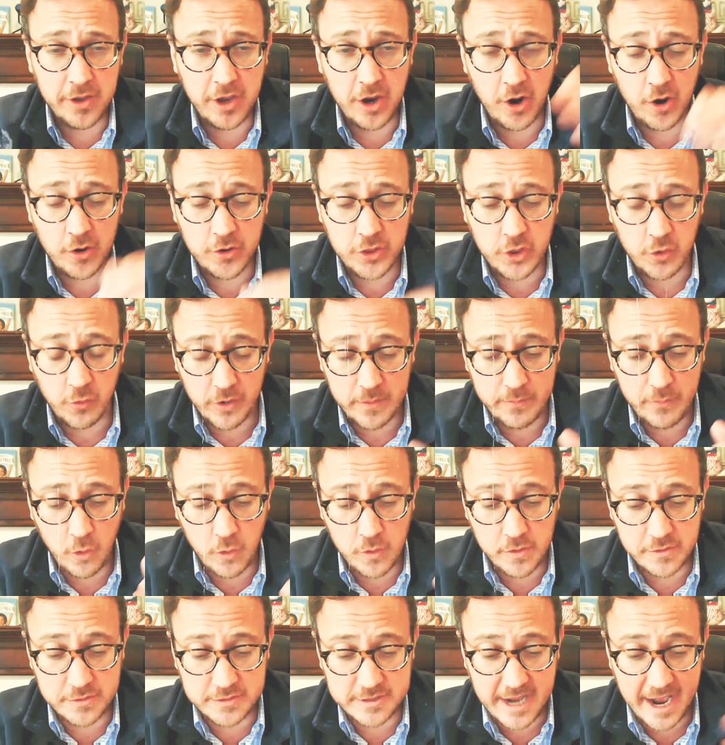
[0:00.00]
You heard the
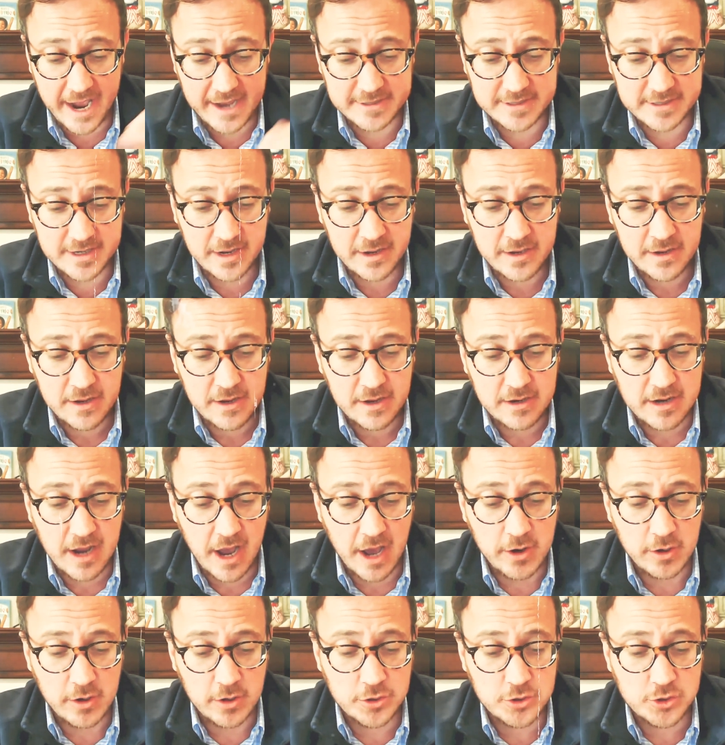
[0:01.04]
reporters ask
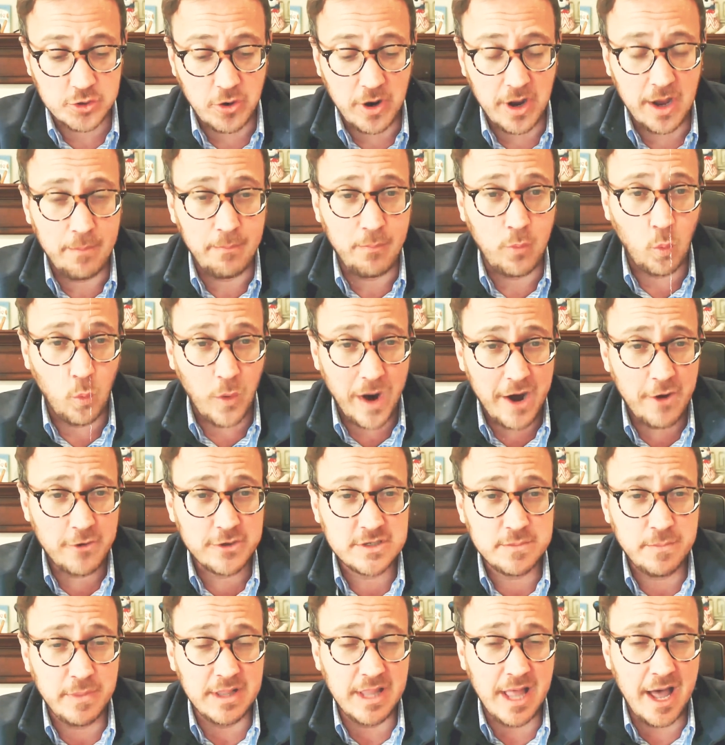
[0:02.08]
Donald Trump,
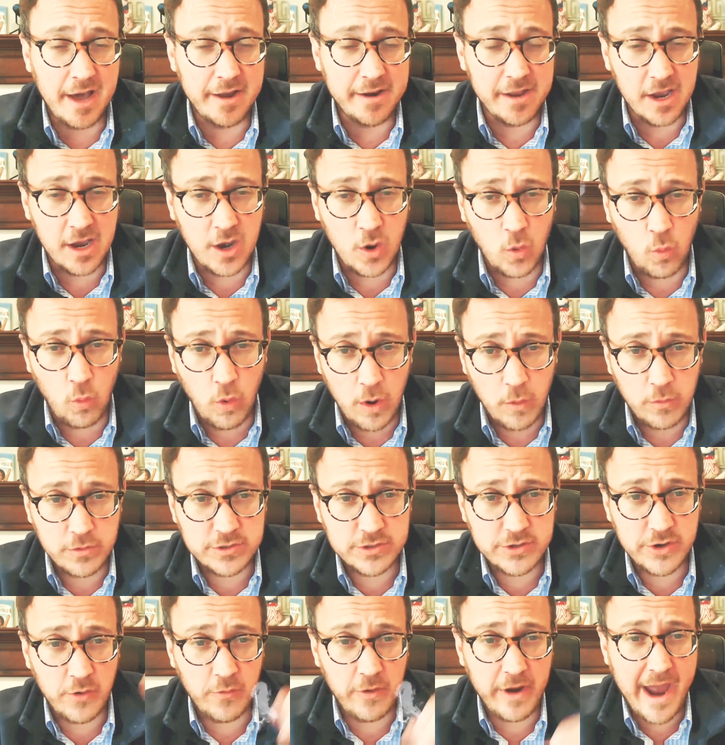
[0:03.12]
"Where's Melania? What
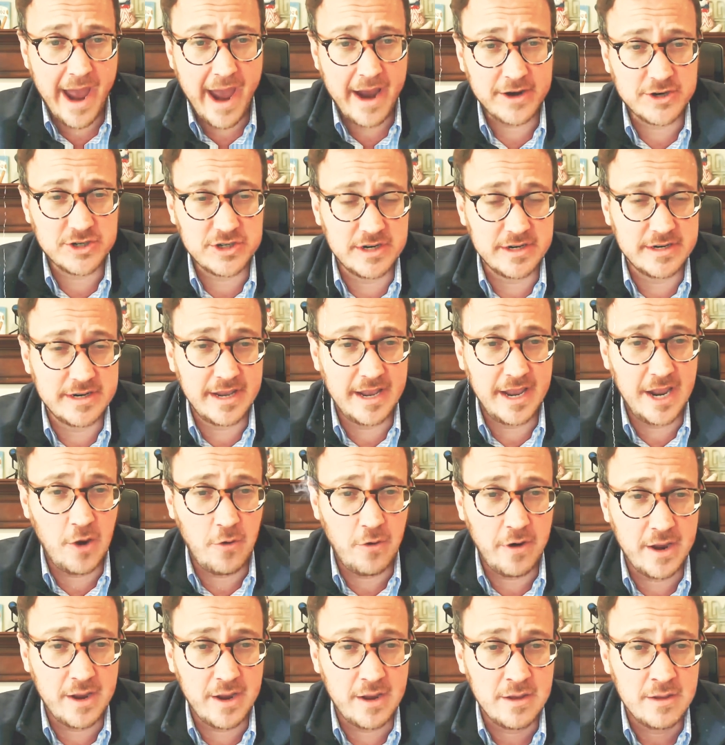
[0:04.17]
was your reaction to
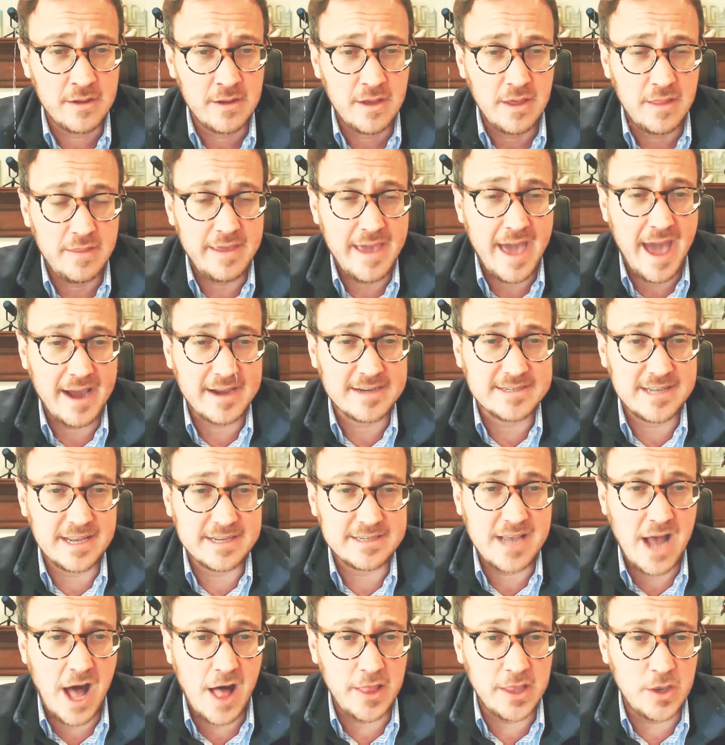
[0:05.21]
hearing the
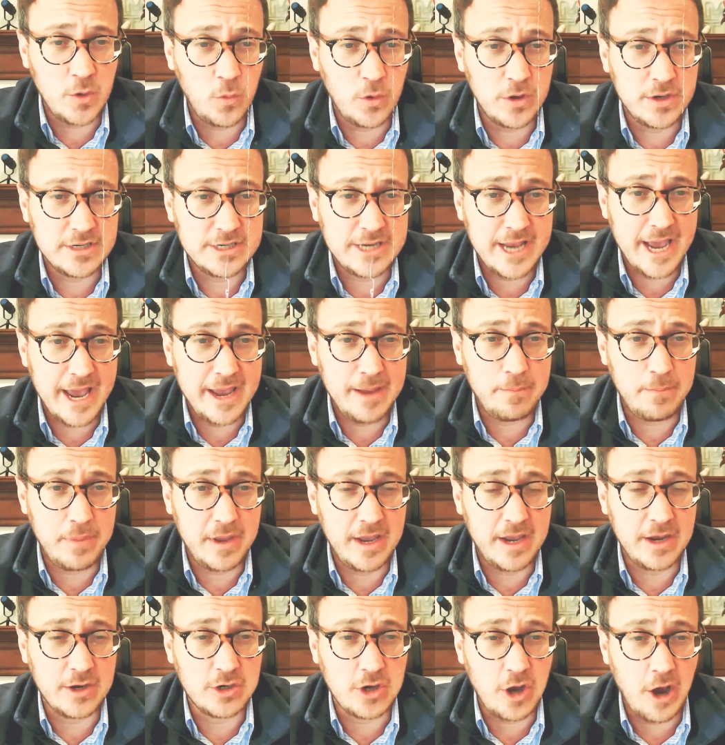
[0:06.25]
Access Hollywood tape
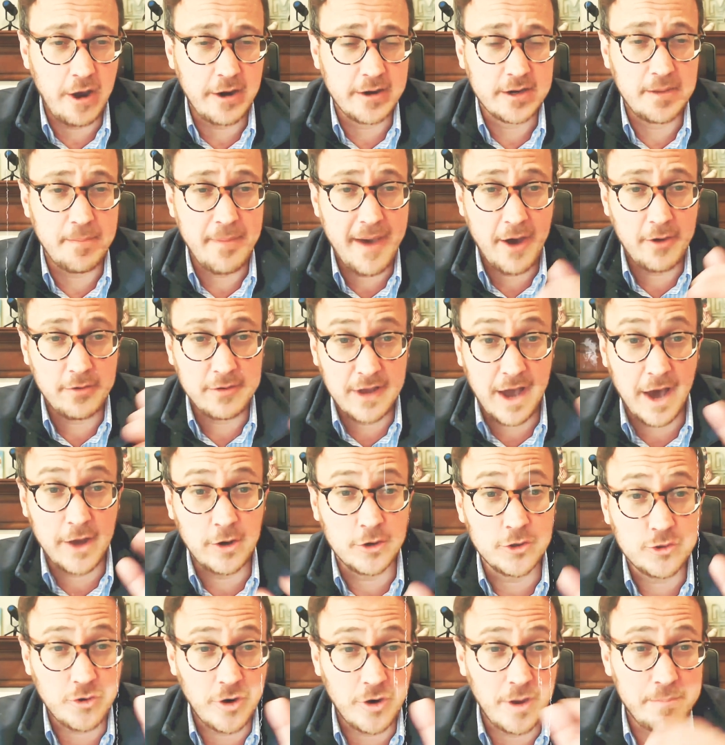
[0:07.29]
being talked about?"
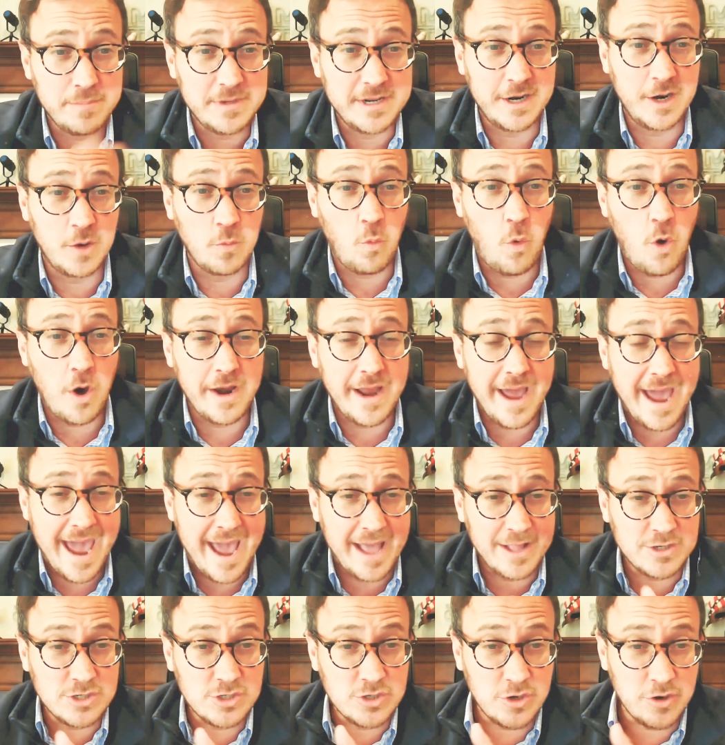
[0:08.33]
Donald Trump didn't want to
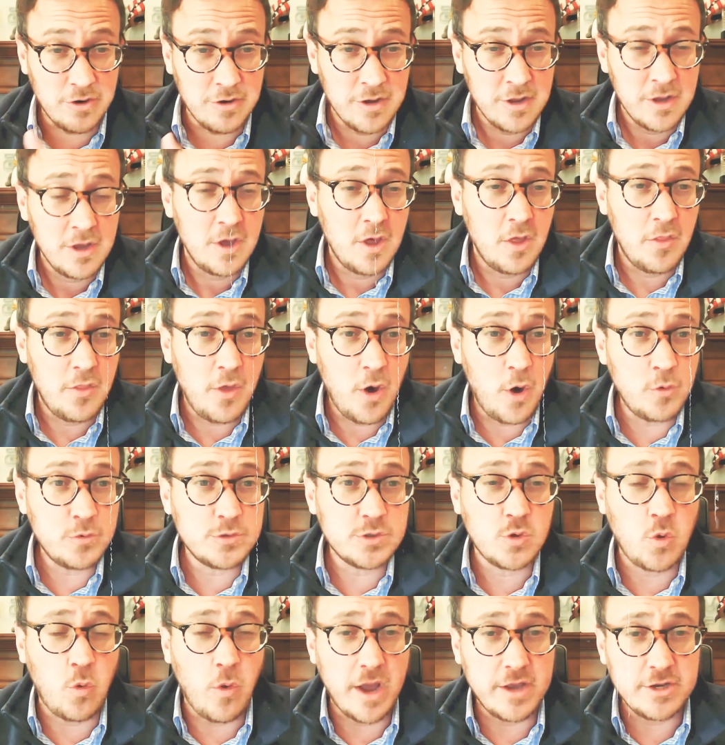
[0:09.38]
answer
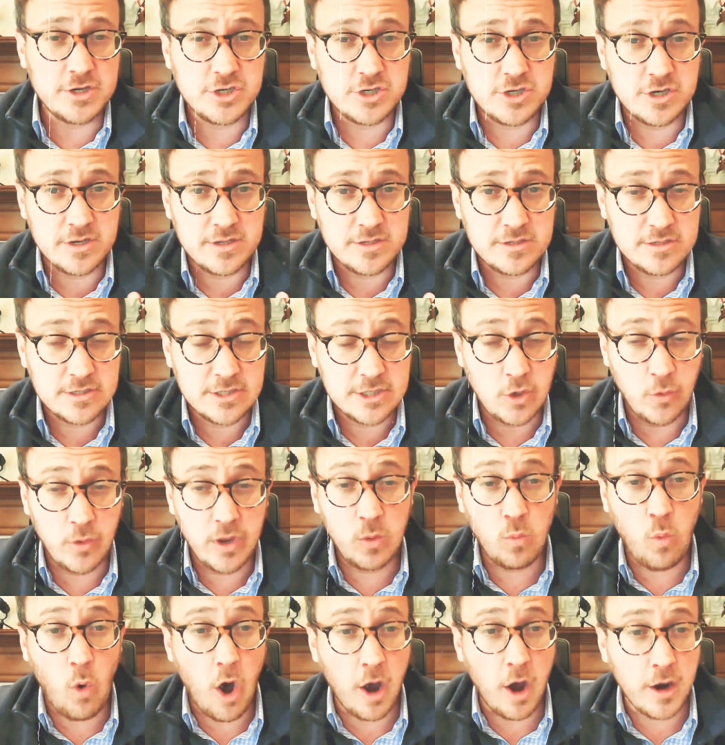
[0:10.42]
those questions, so
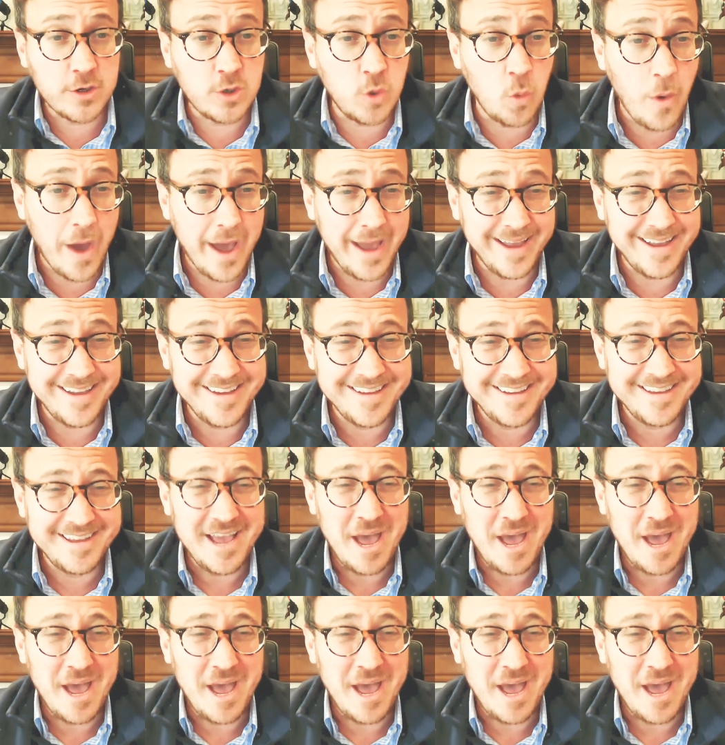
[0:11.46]
he walked away.